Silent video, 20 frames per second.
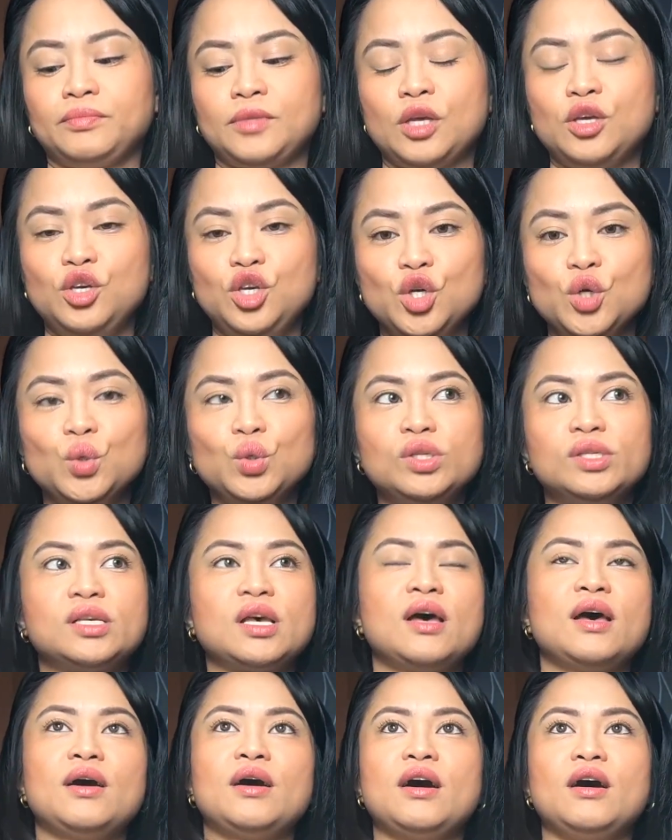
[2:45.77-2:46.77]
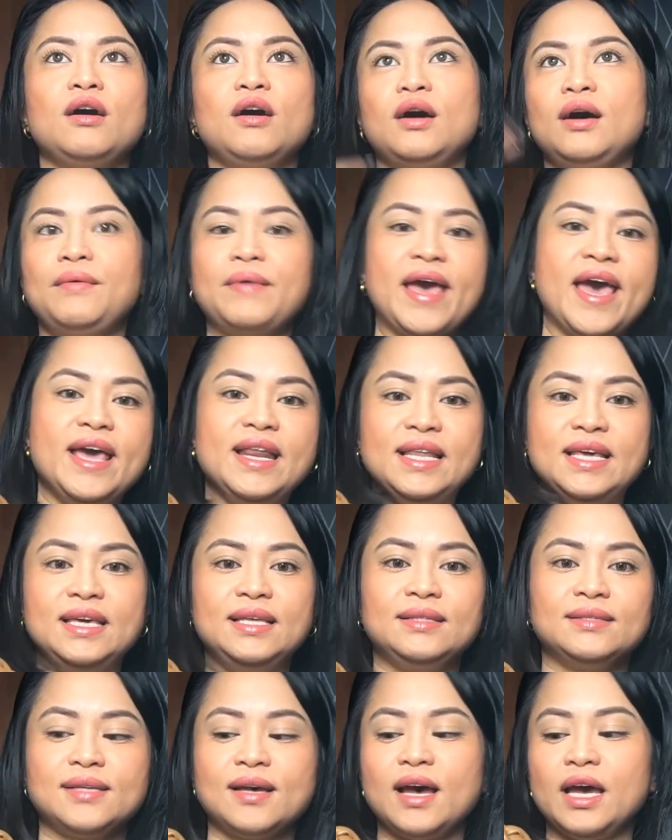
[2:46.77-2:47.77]
use
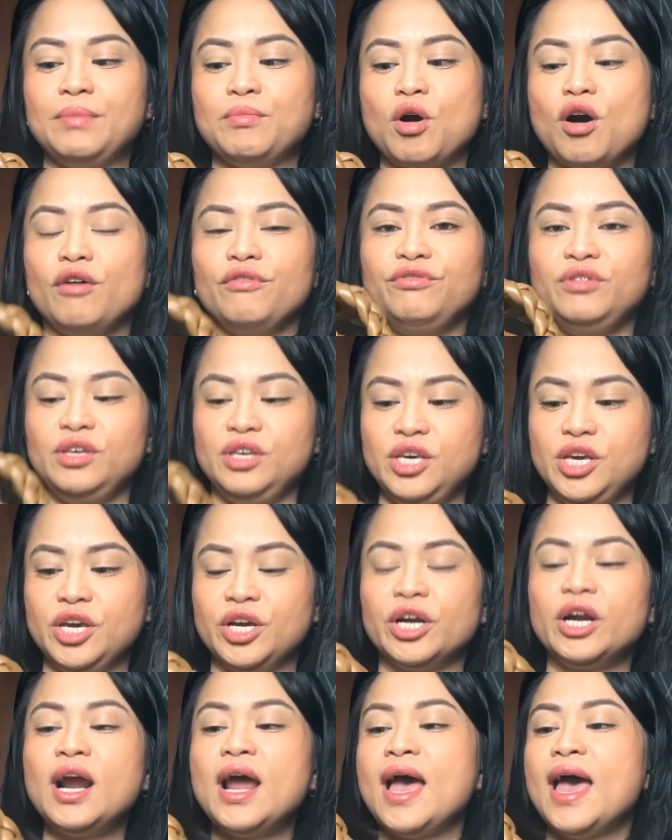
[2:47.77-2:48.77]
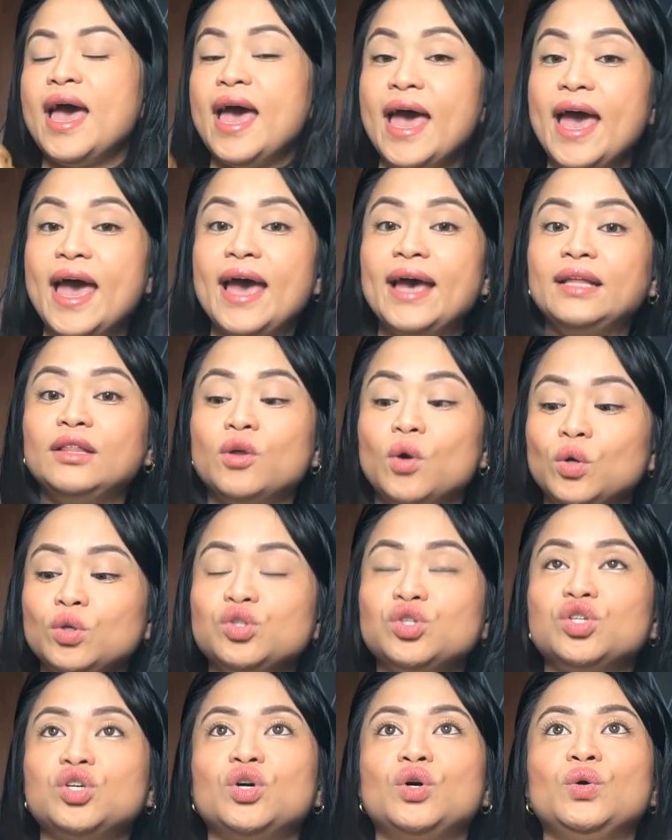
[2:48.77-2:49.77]
any time of the year. And
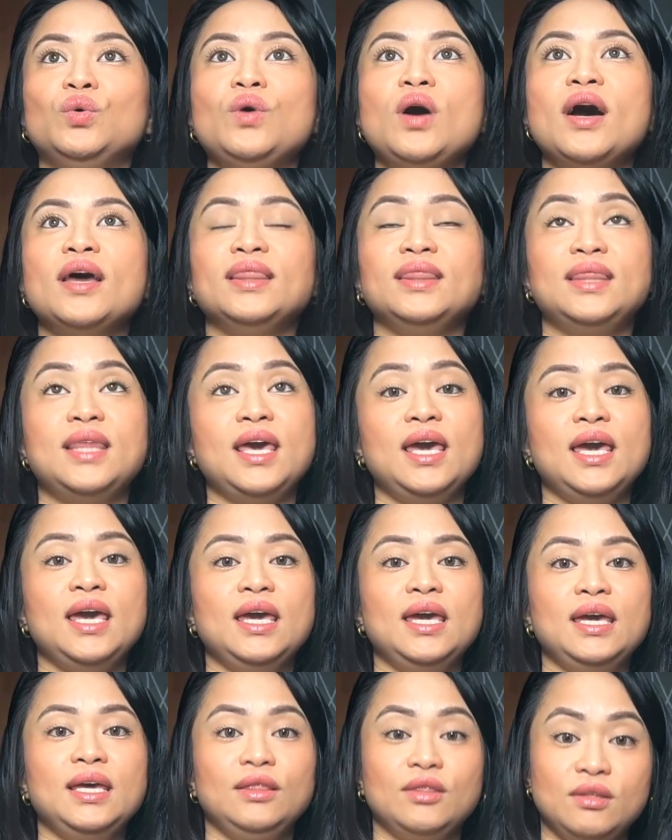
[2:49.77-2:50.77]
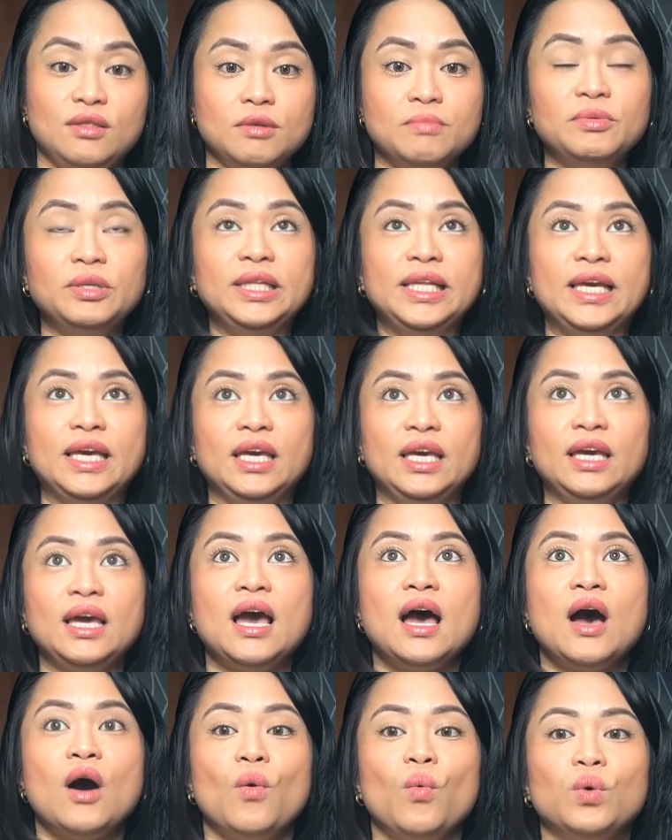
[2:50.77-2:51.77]
also the DEMELLIER
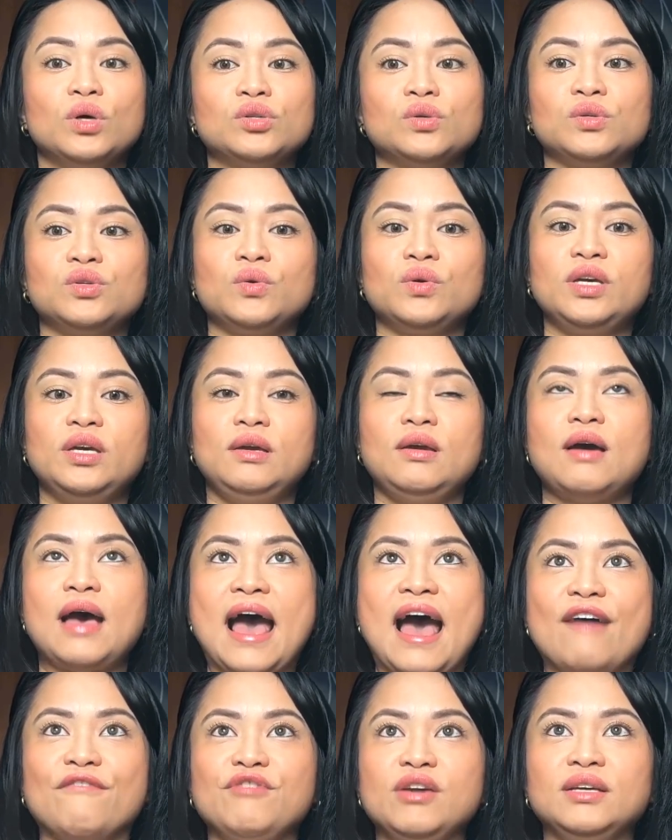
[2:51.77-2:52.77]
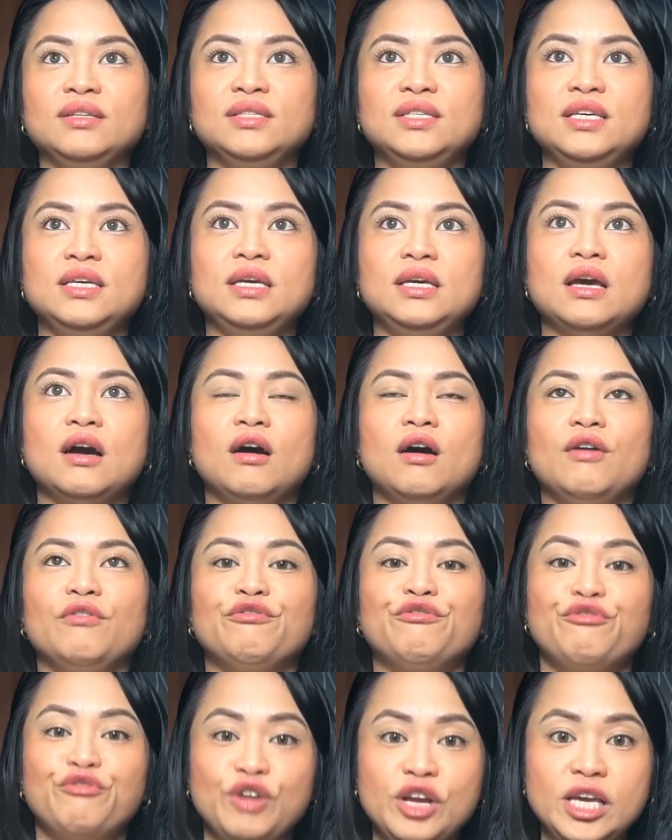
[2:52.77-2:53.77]
was also having the
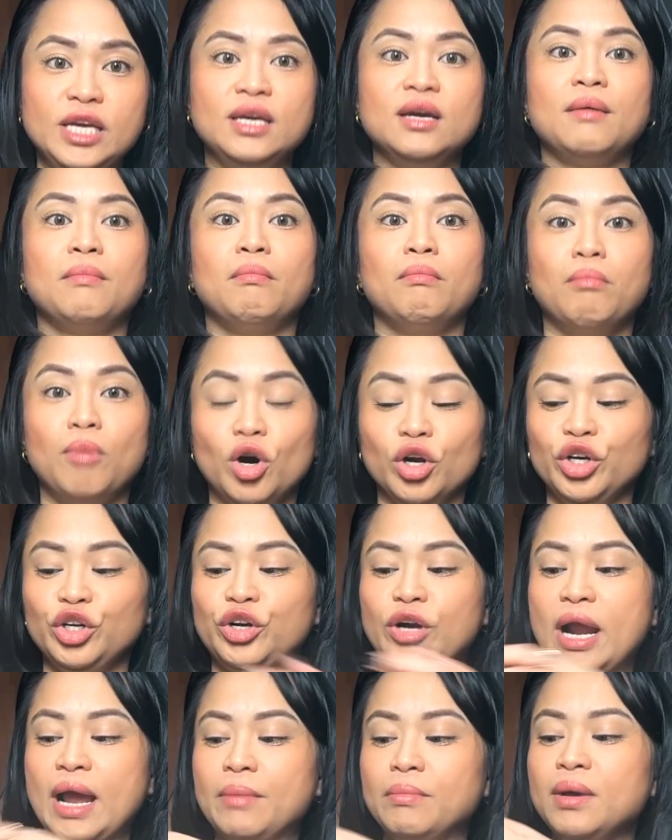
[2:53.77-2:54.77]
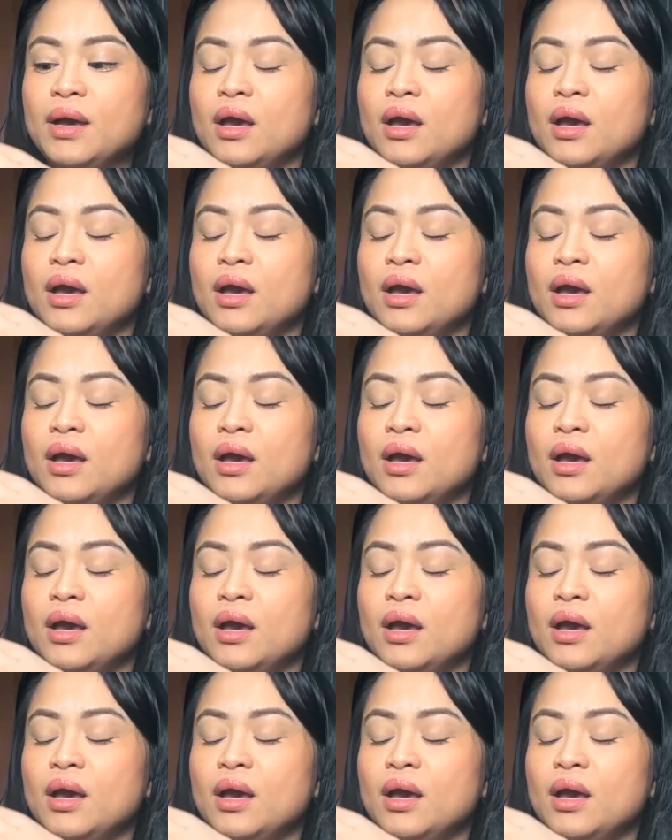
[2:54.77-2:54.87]
free monogram,